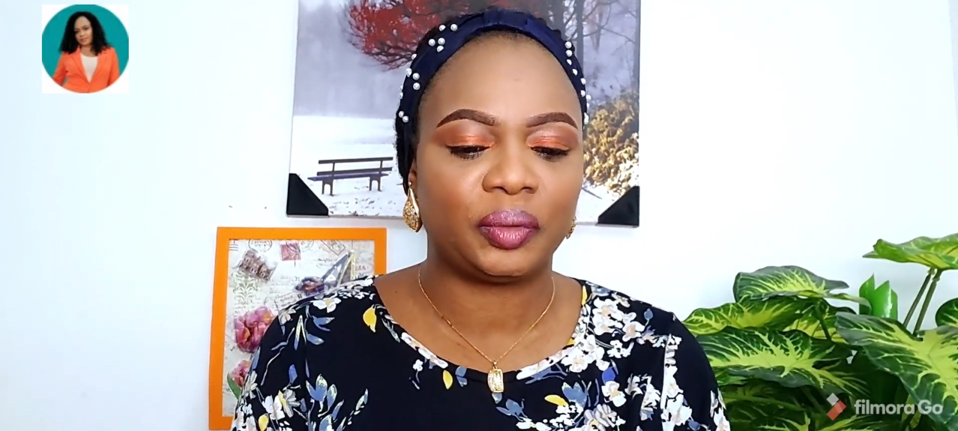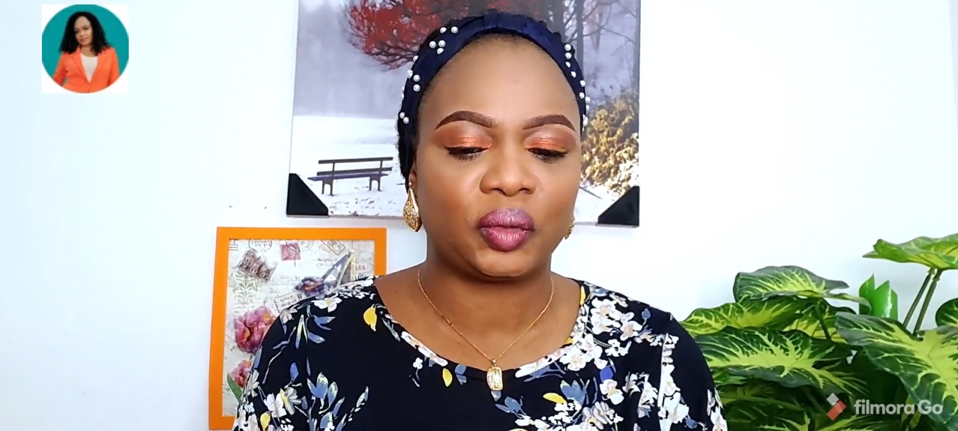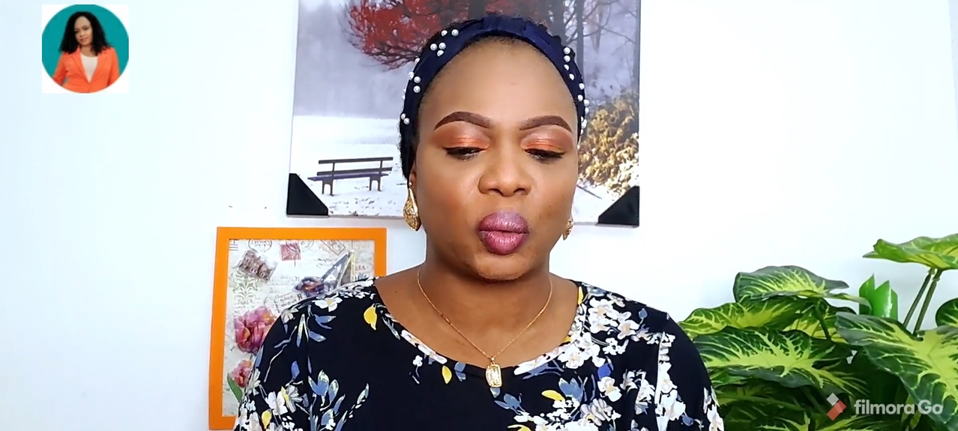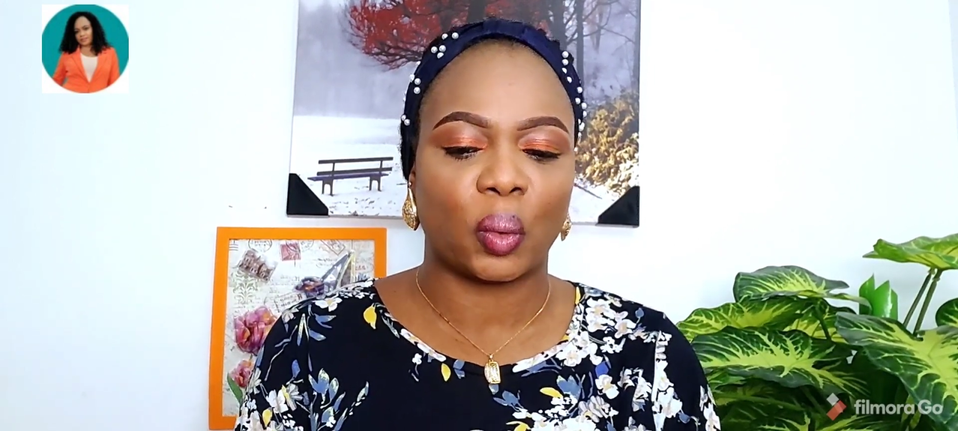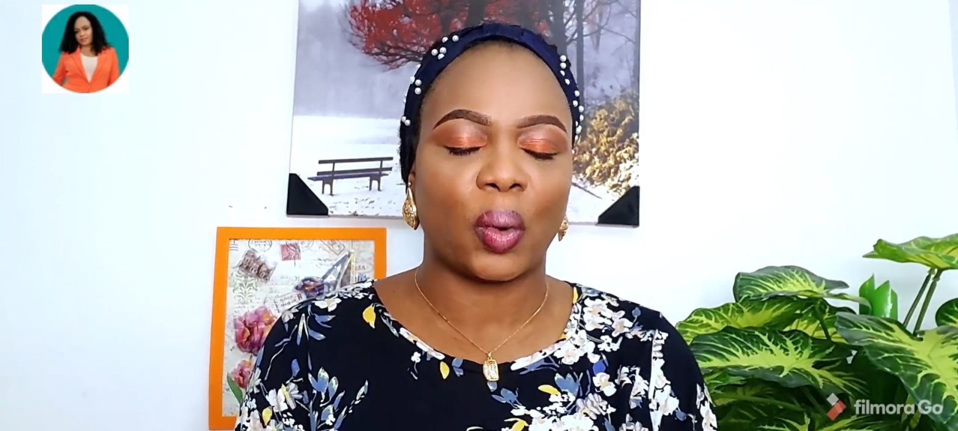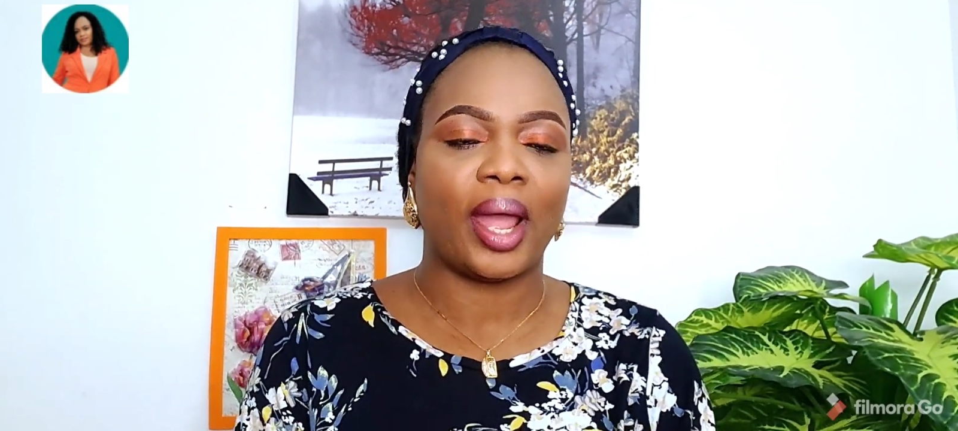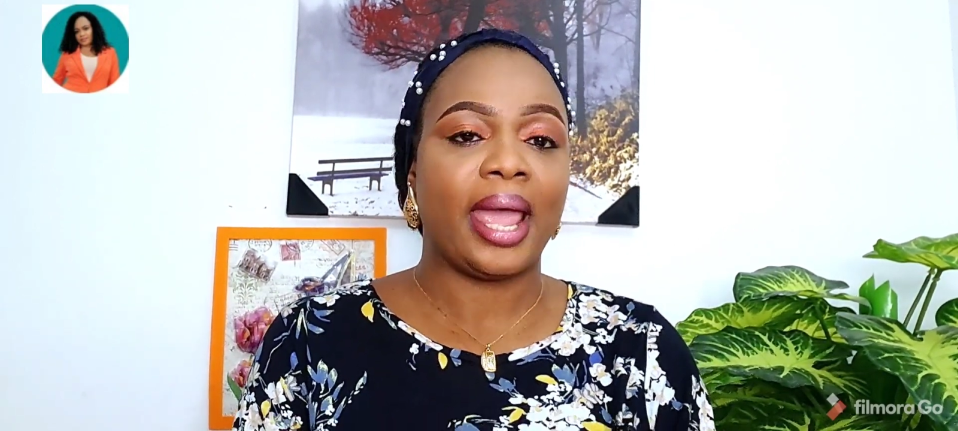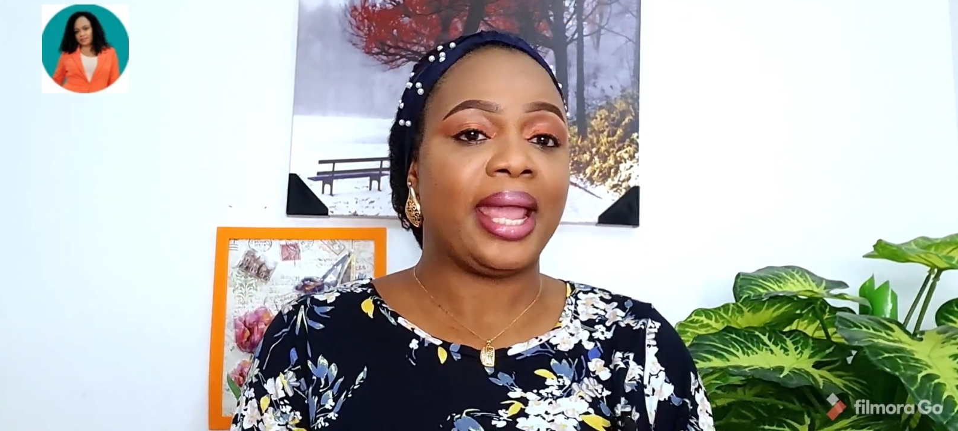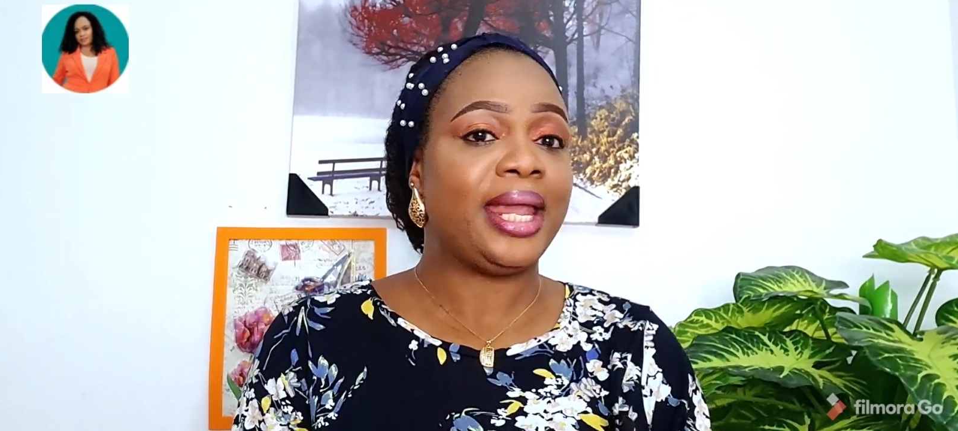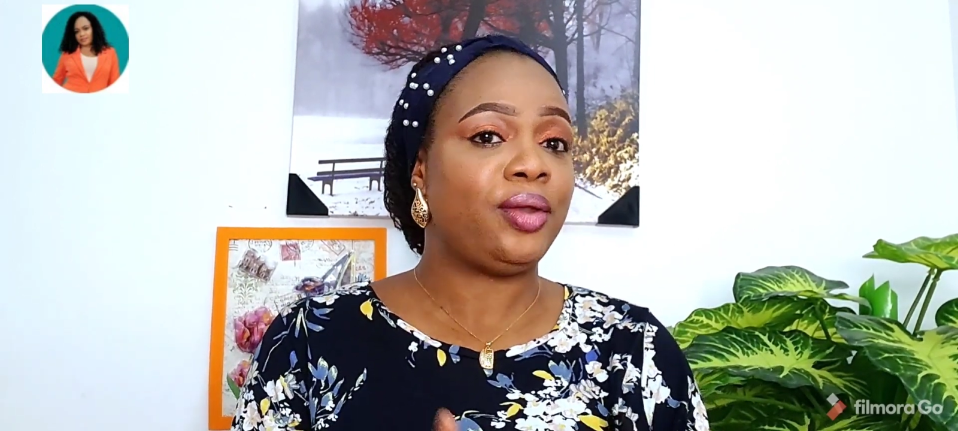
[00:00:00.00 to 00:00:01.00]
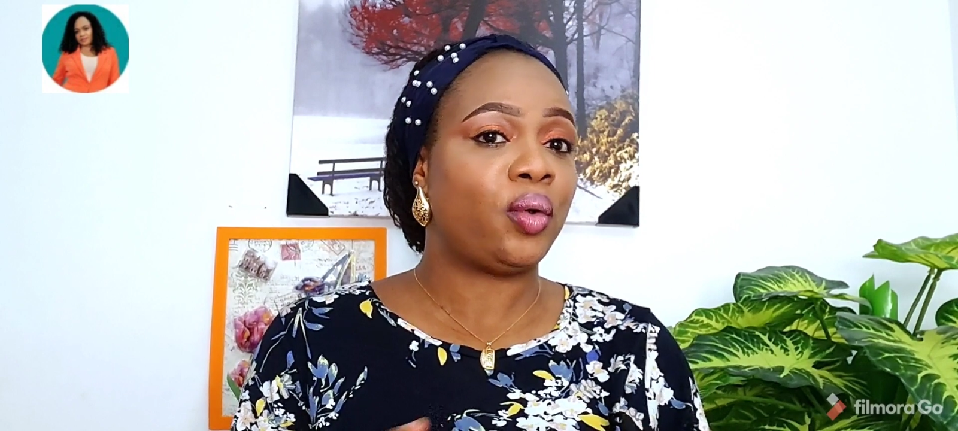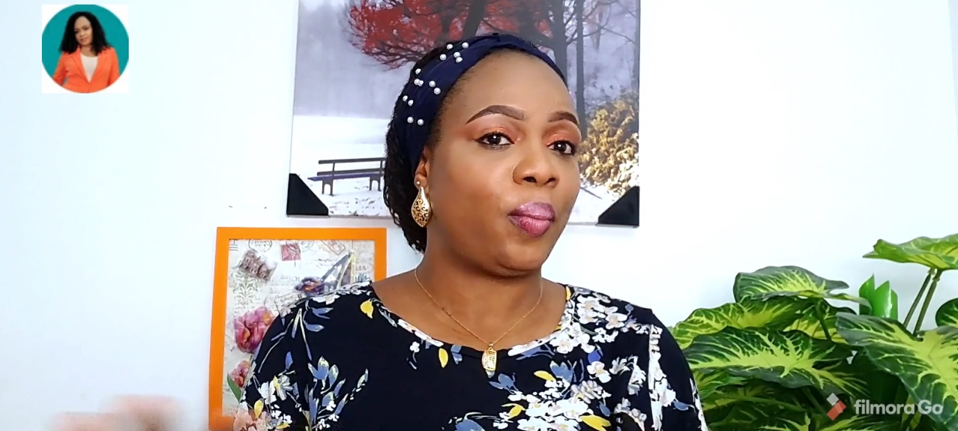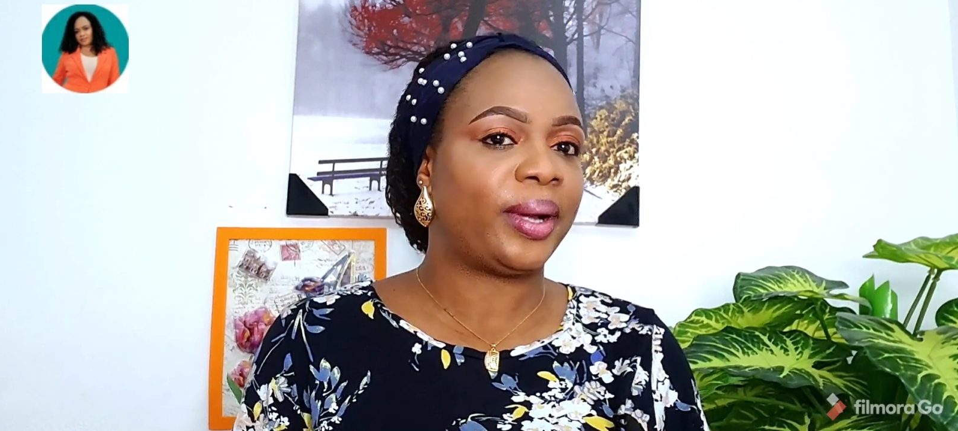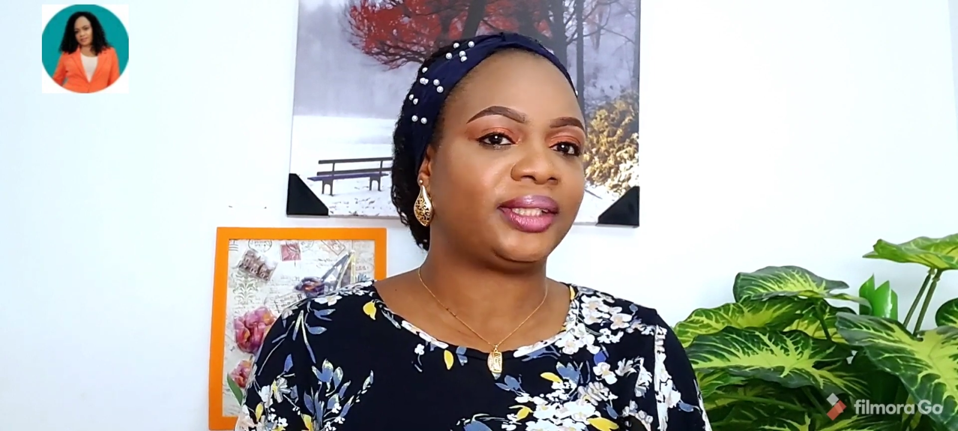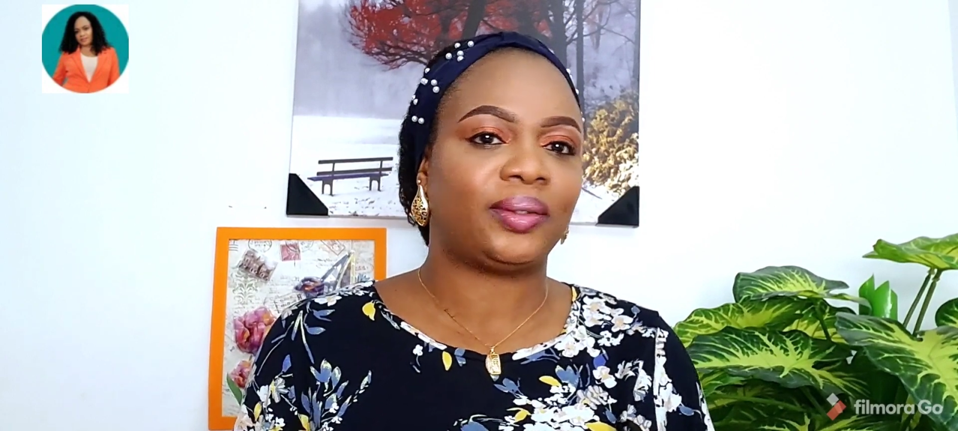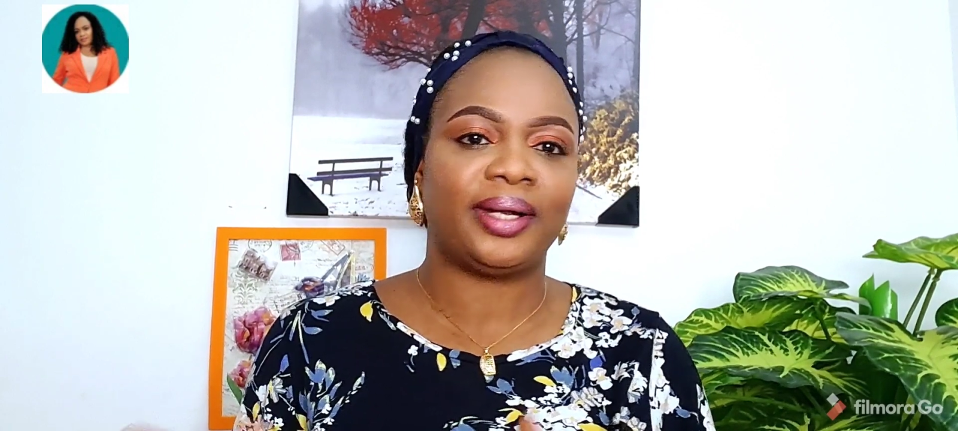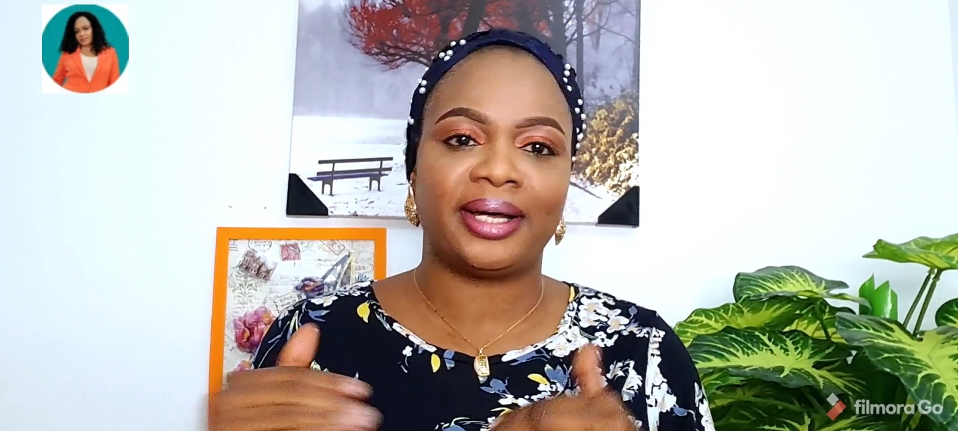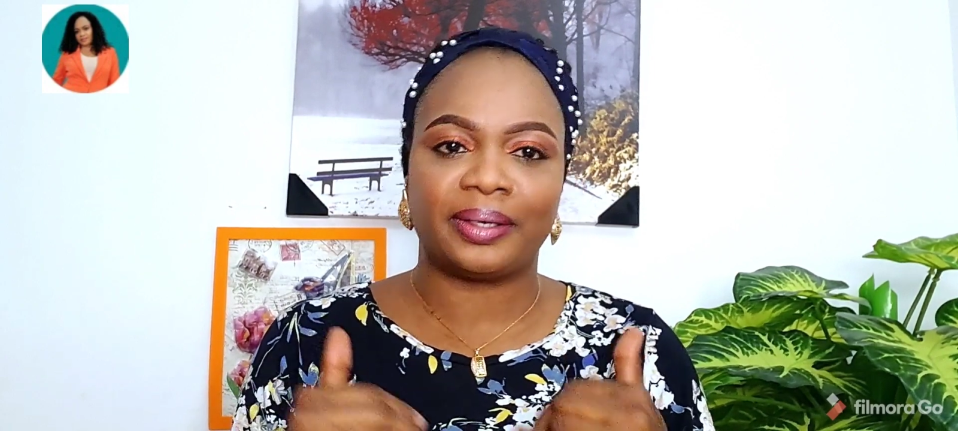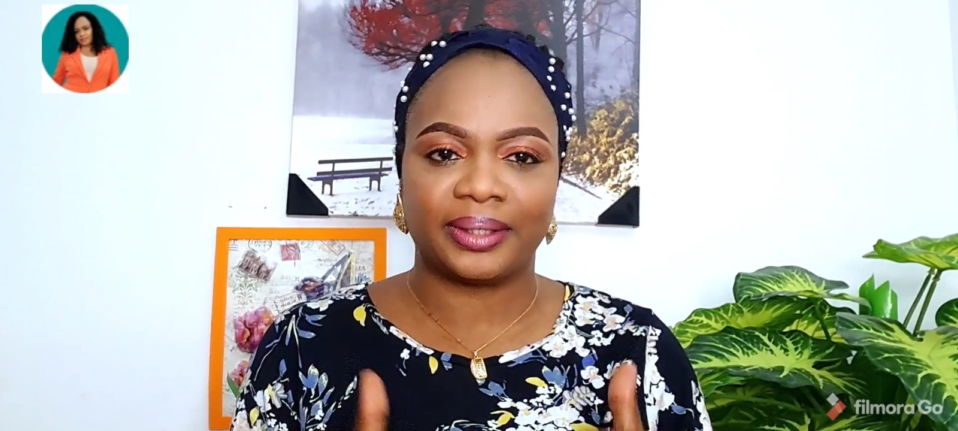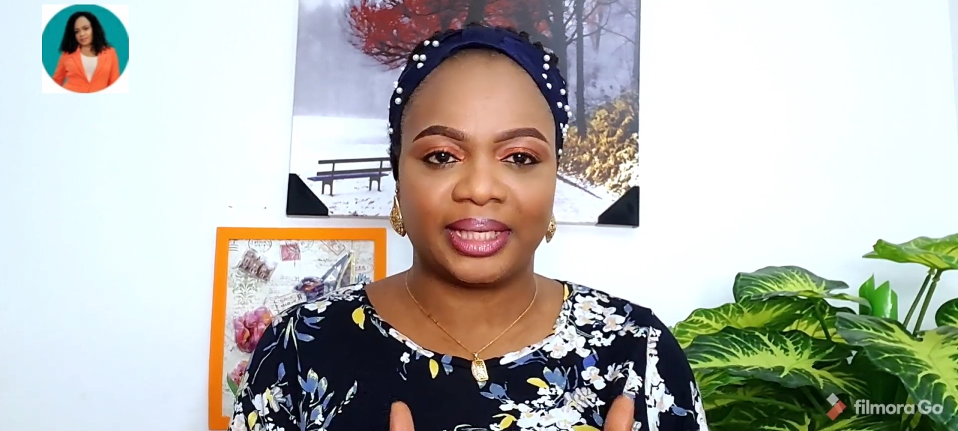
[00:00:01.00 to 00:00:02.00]
So in no
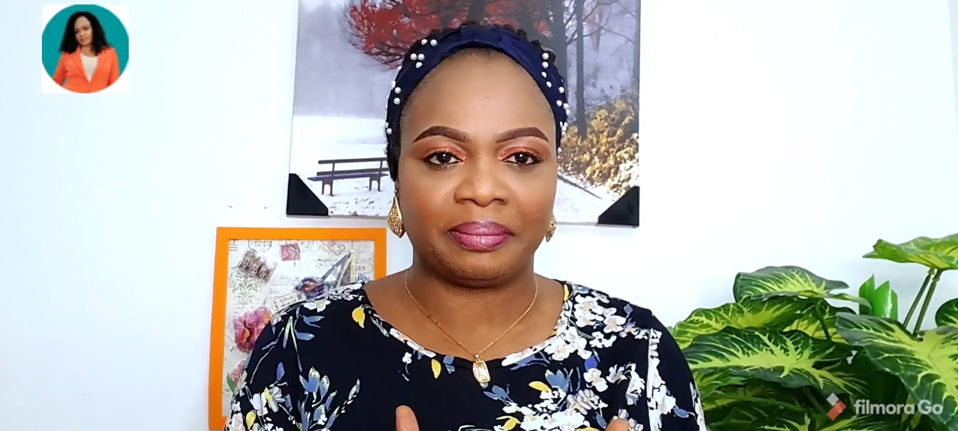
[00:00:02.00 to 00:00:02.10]
particular order,